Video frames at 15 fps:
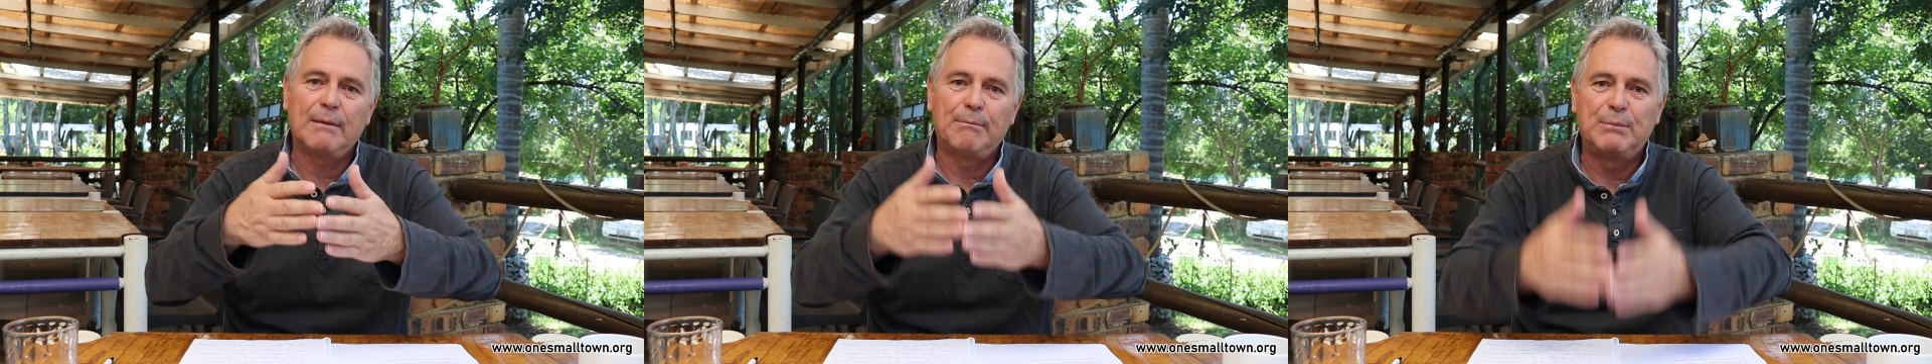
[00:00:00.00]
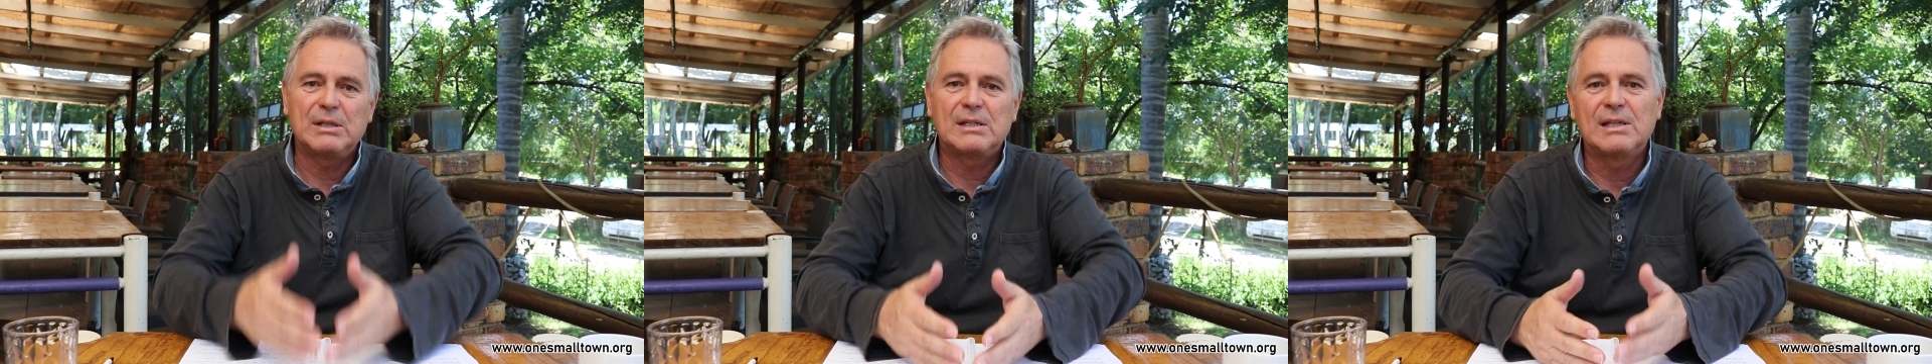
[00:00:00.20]
a
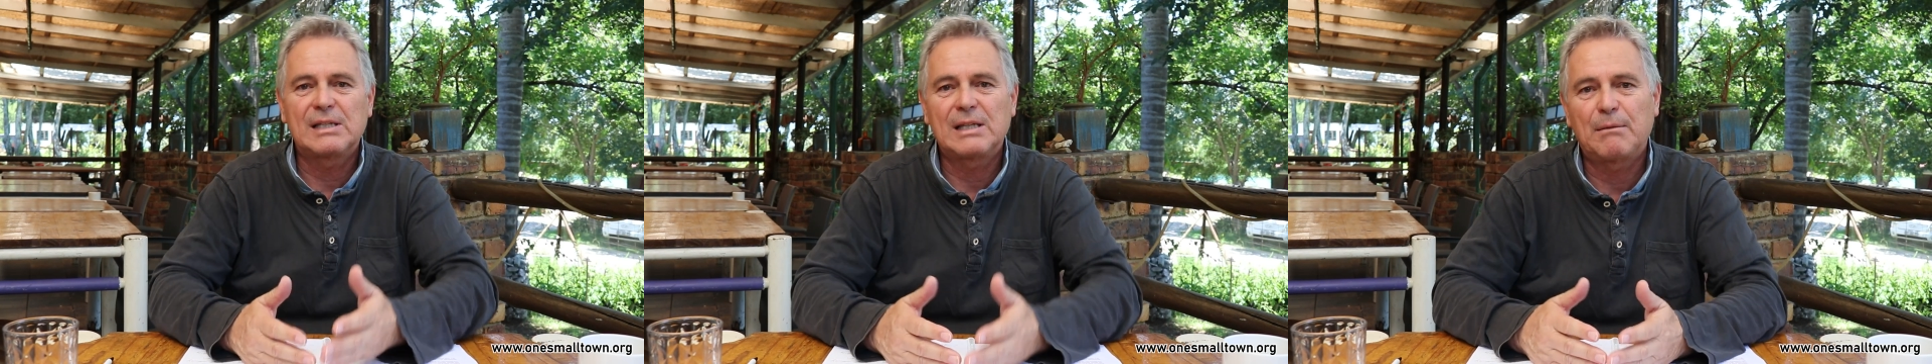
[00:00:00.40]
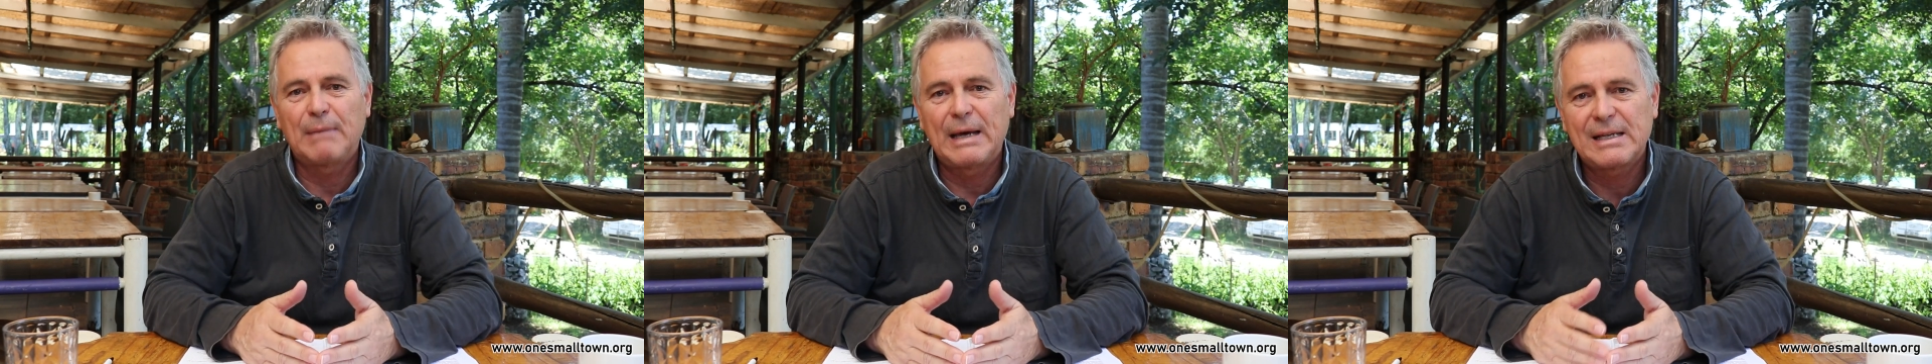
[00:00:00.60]
business
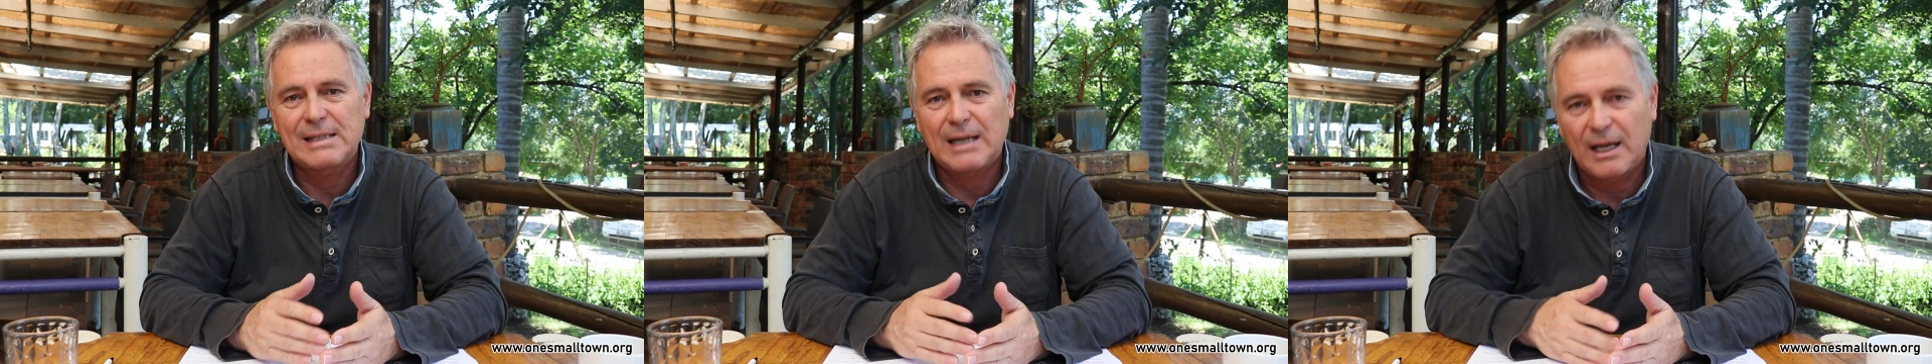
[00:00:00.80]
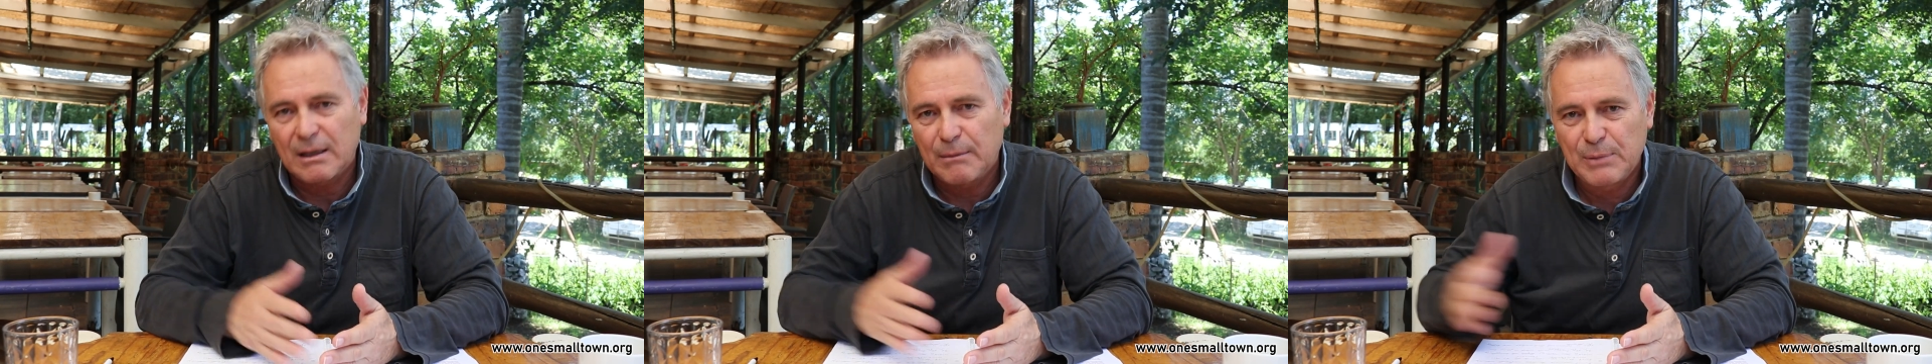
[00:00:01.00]
that makes
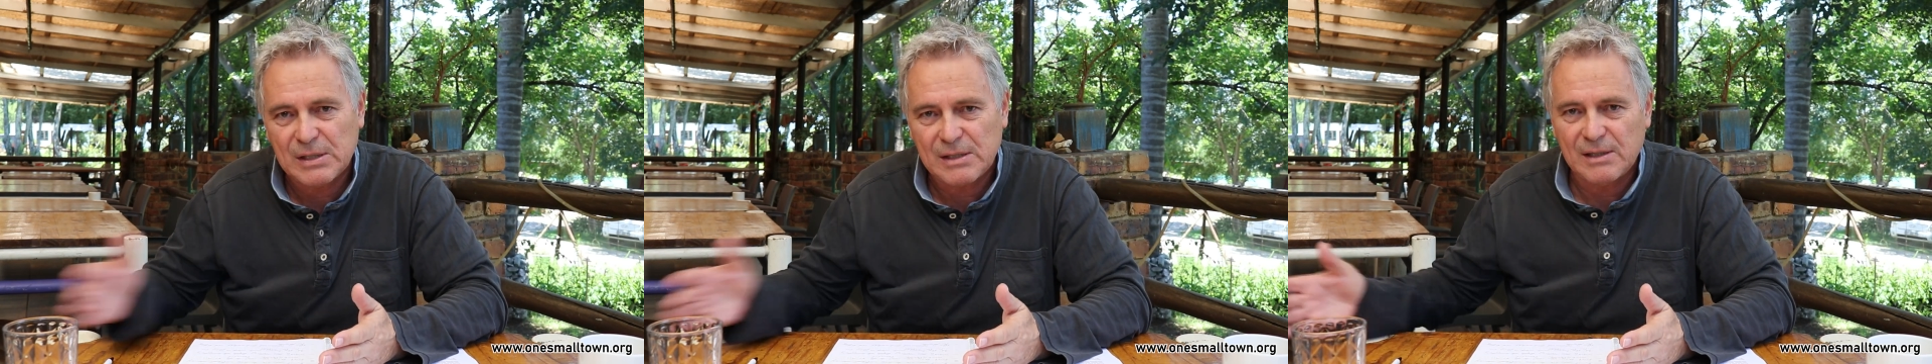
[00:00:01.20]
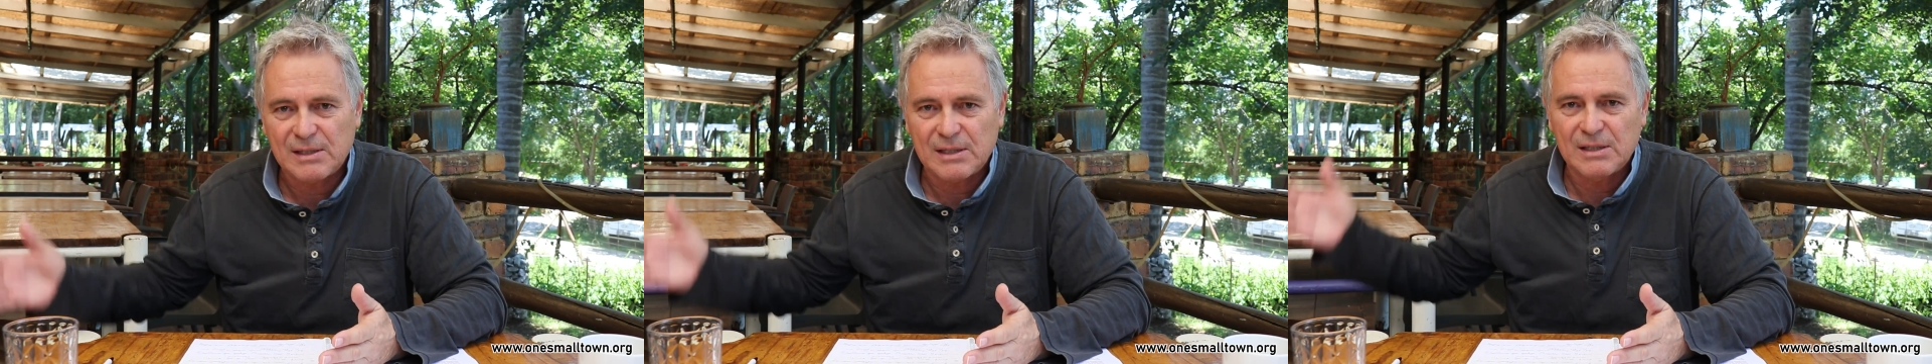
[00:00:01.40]
other
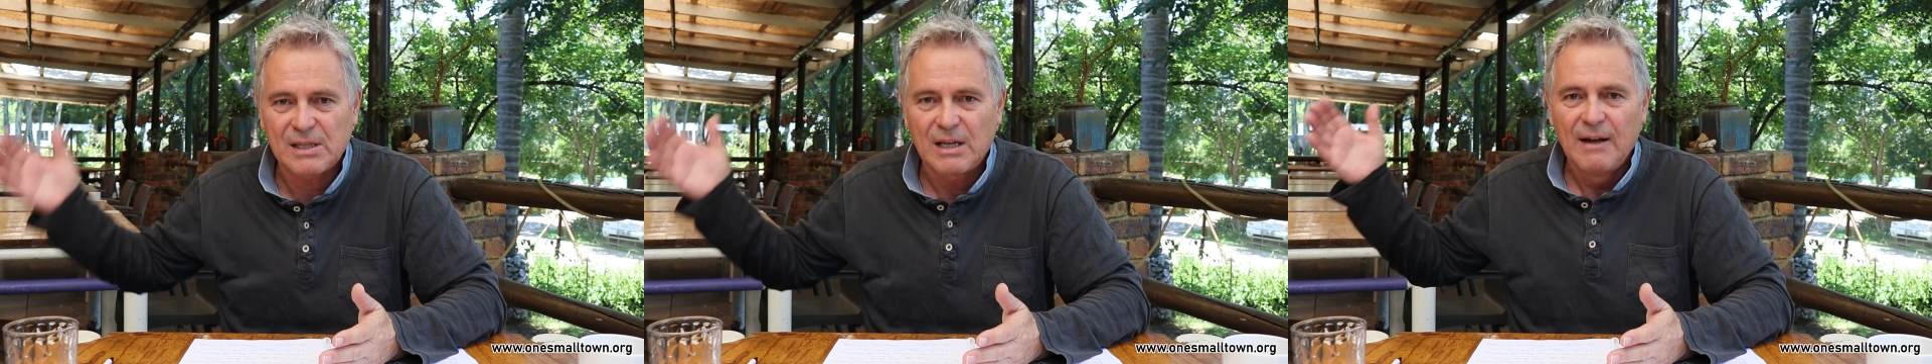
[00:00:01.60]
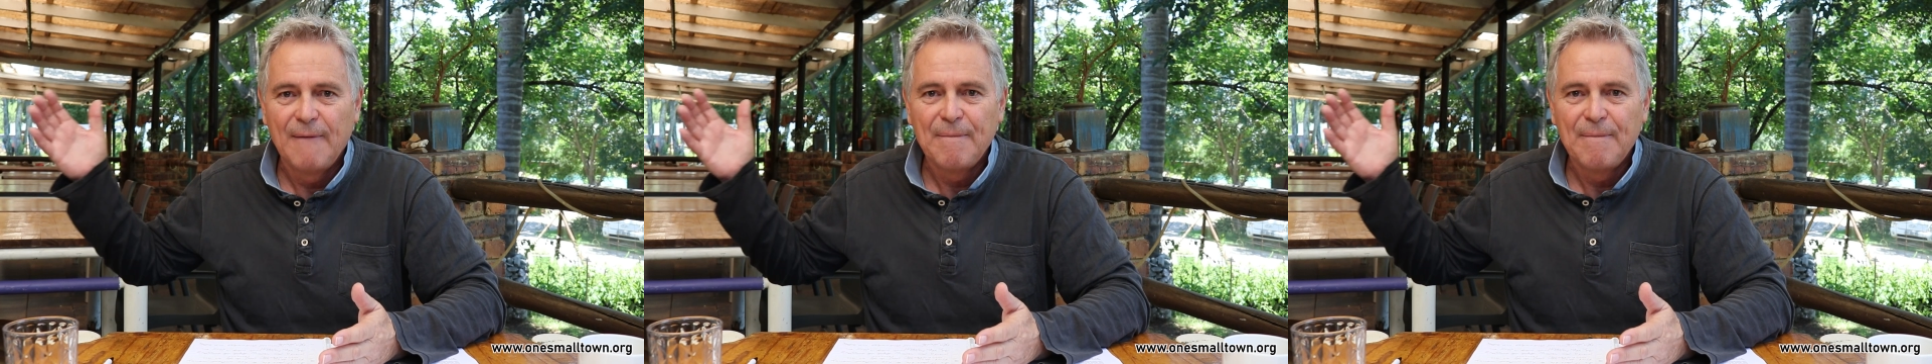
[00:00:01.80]
businesses